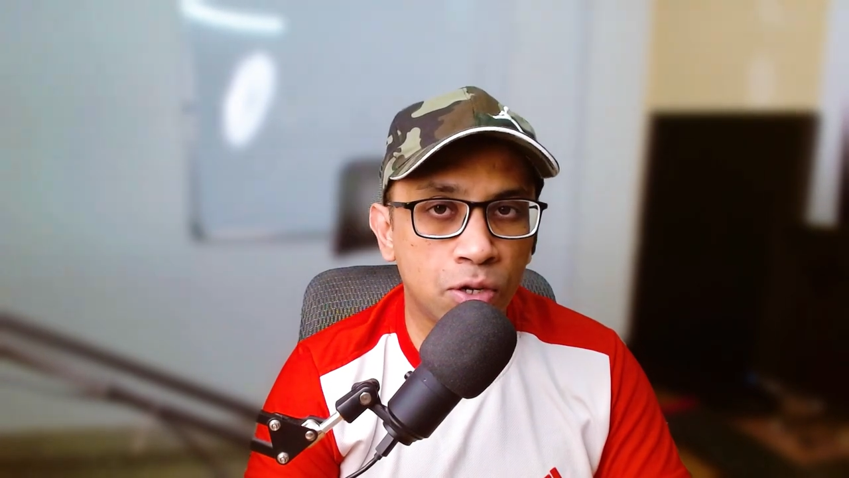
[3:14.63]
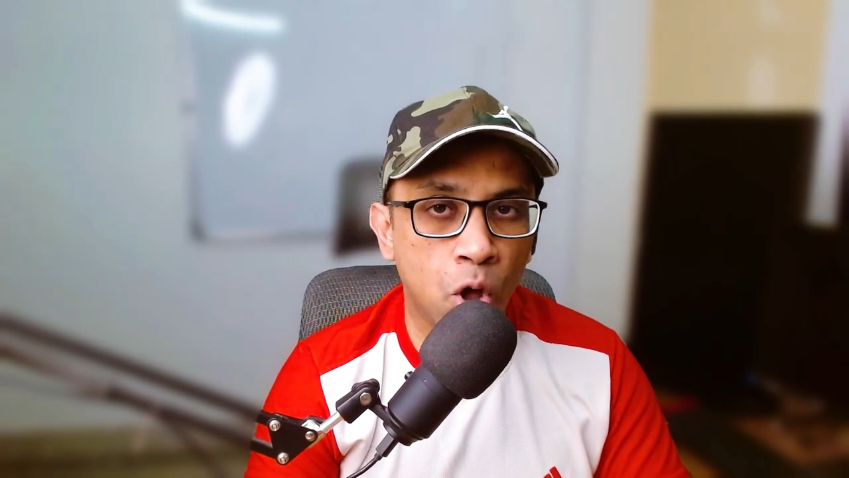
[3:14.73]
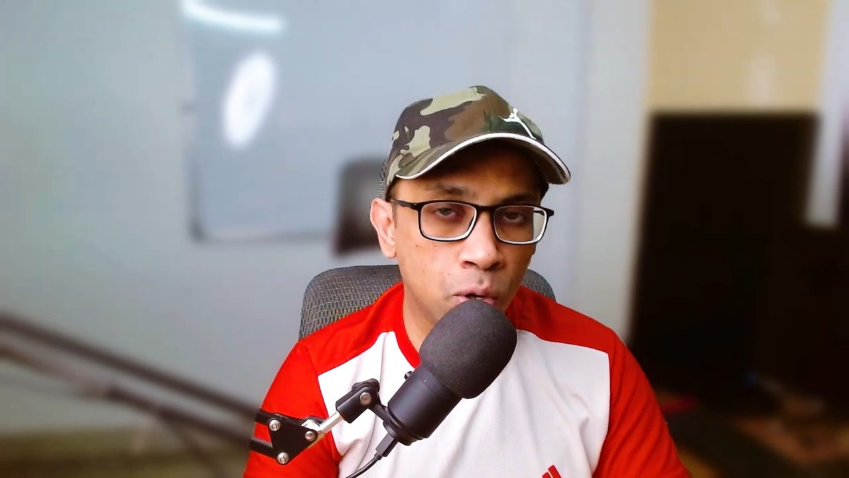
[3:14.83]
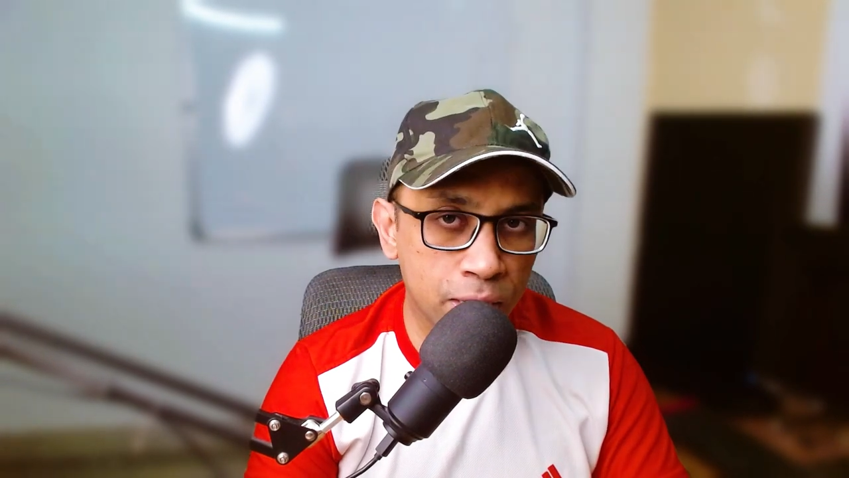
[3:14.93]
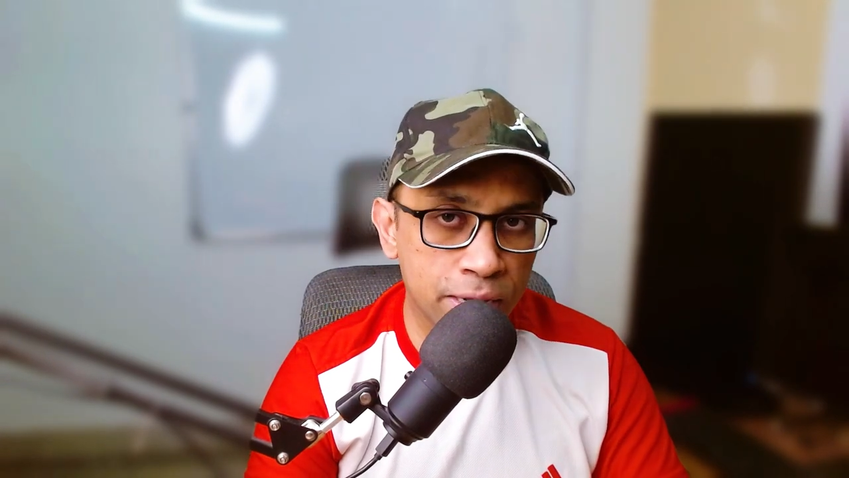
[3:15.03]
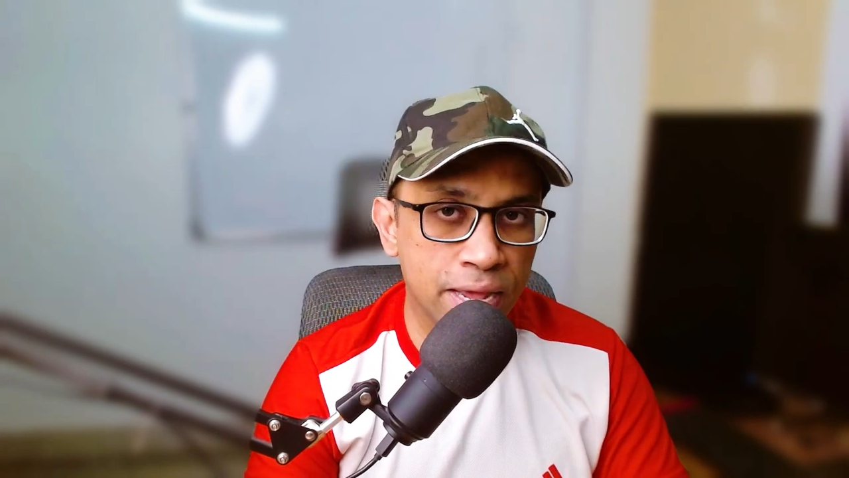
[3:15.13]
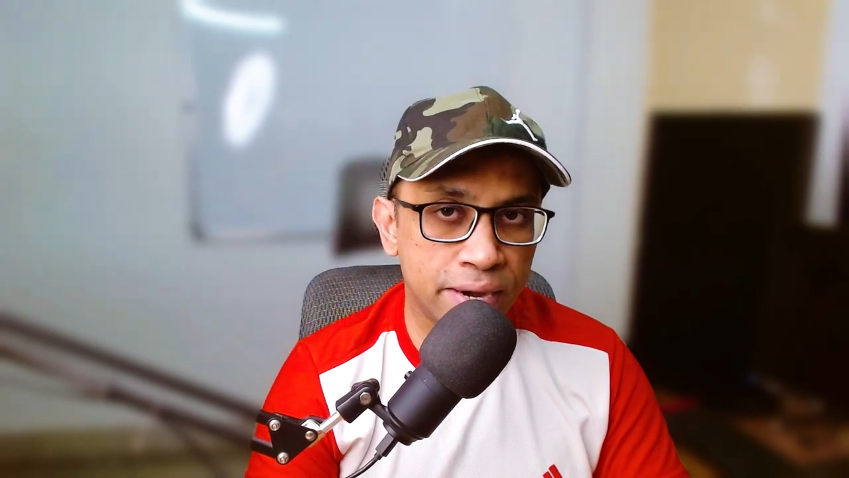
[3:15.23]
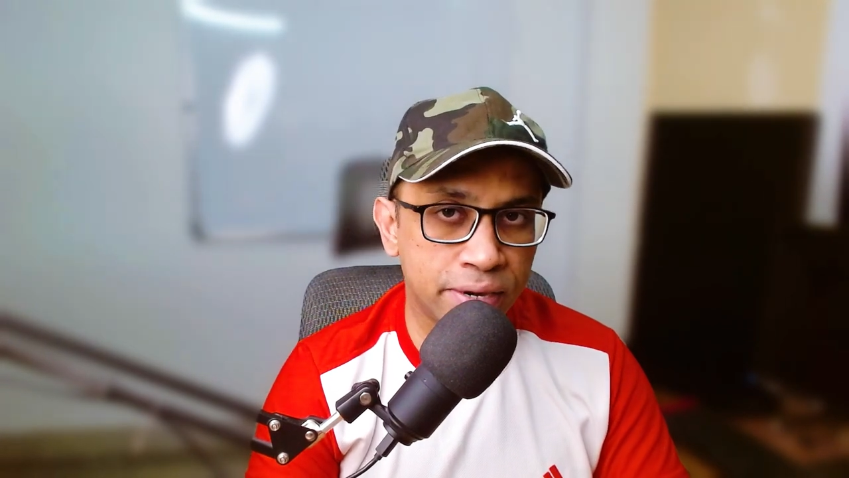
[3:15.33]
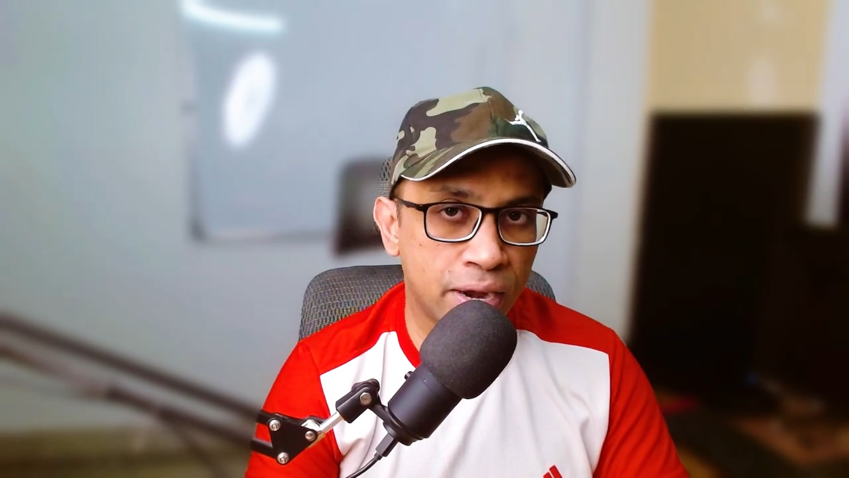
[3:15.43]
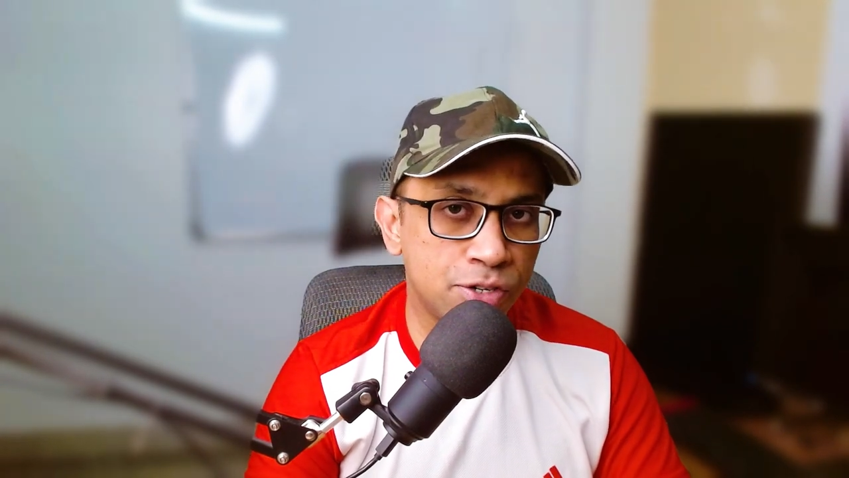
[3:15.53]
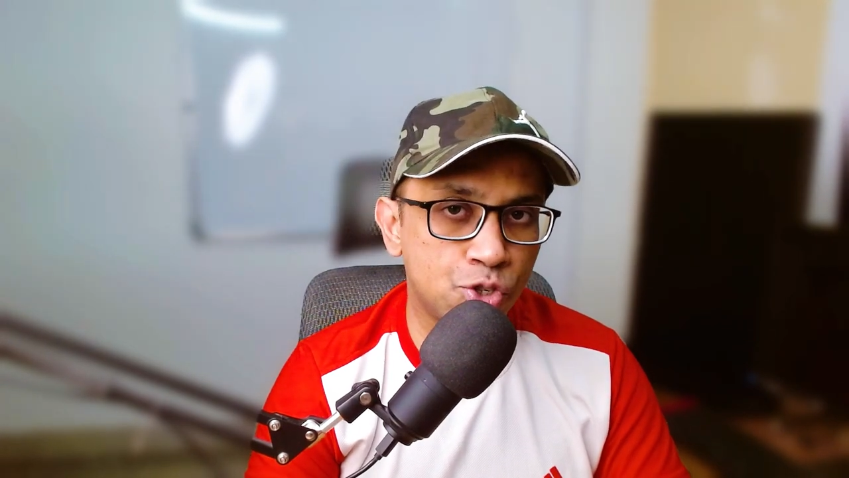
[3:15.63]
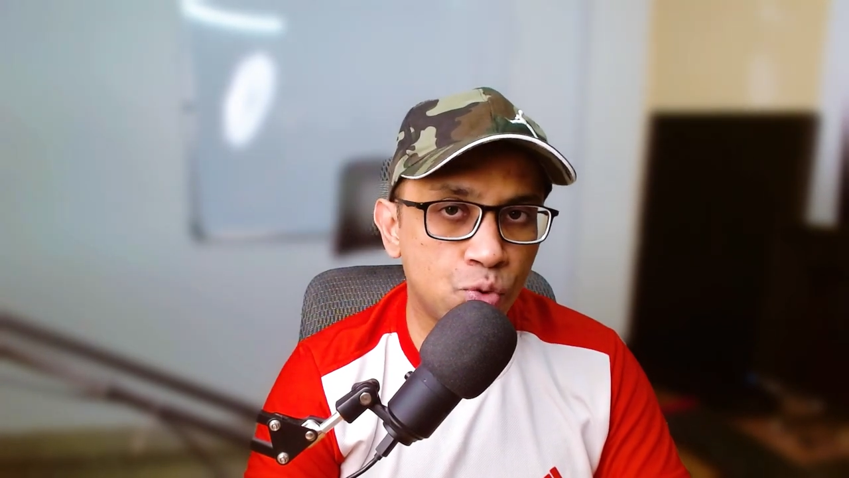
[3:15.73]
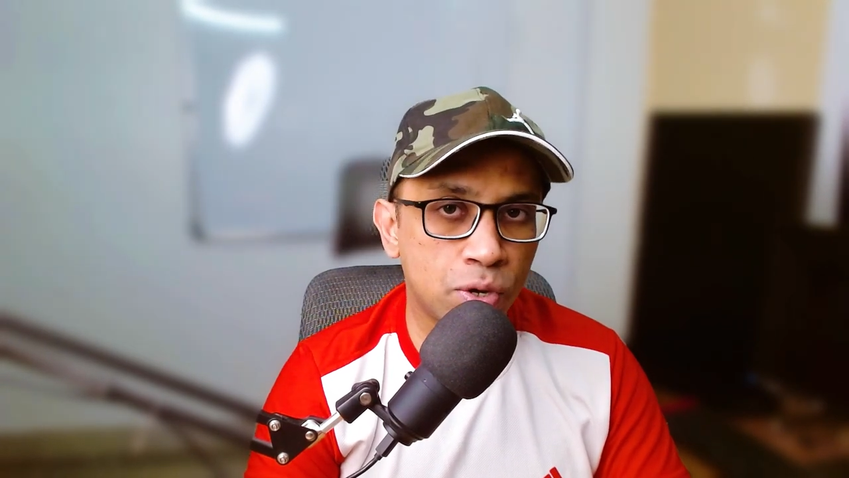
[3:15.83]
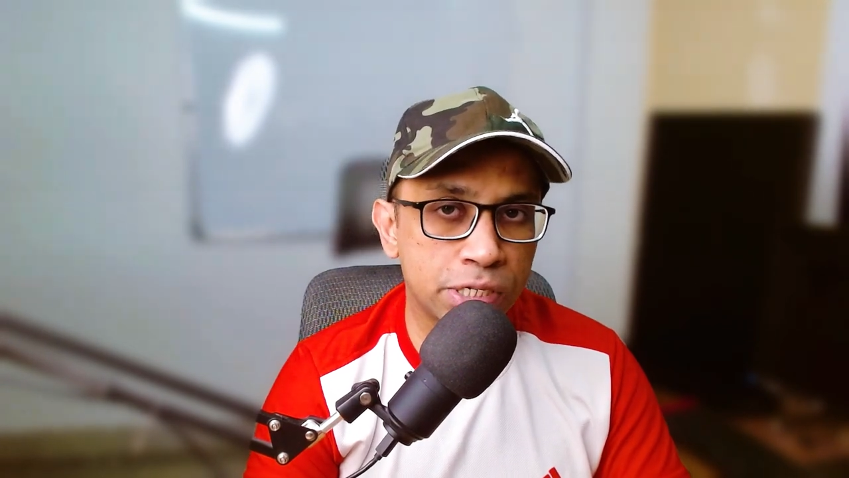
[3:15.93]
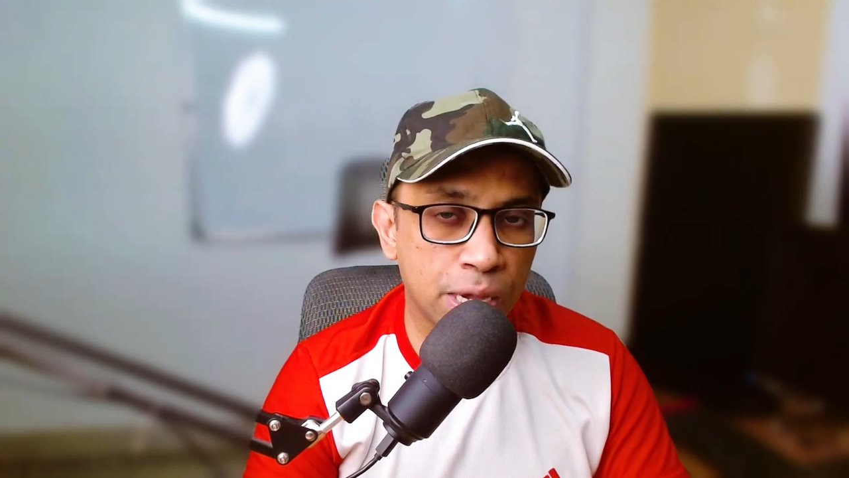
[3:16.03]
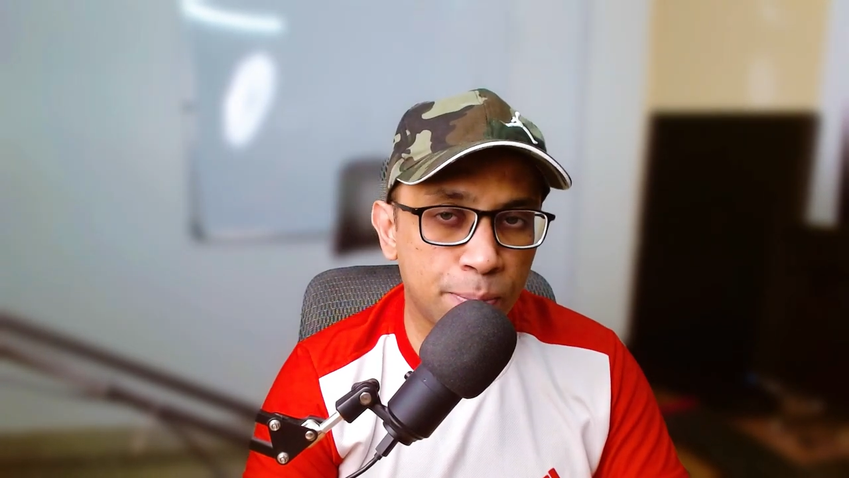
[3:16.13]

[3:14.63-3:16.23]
only attends to a